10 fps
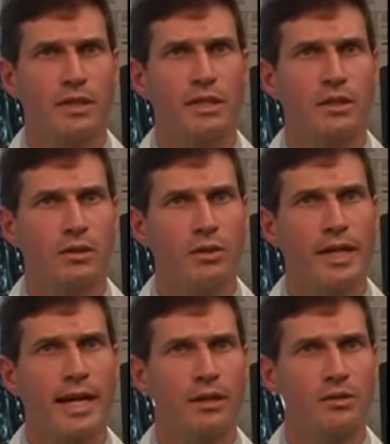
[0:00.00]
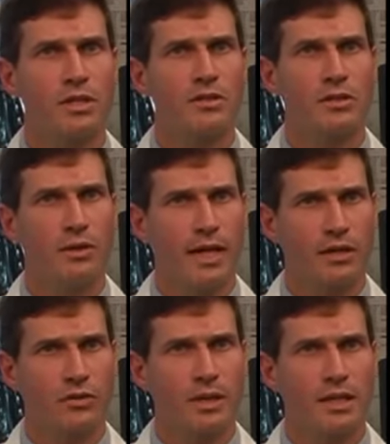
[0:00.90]
including allergies to
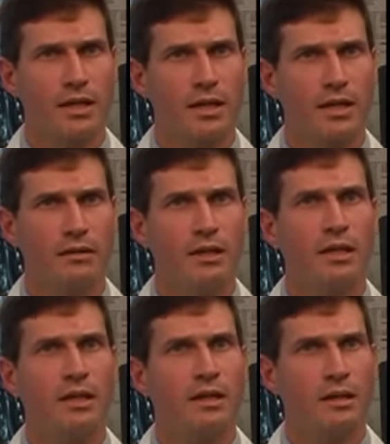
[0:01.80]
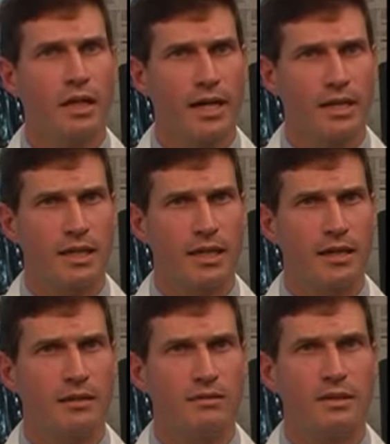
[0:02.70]
X-ray dye,
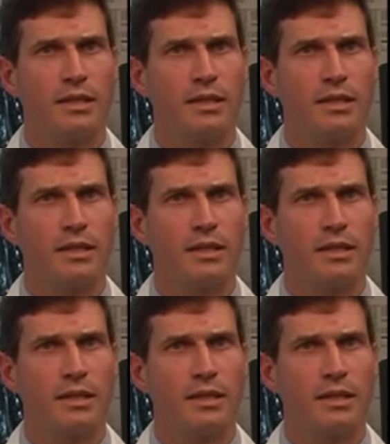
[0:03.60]
lidocaine,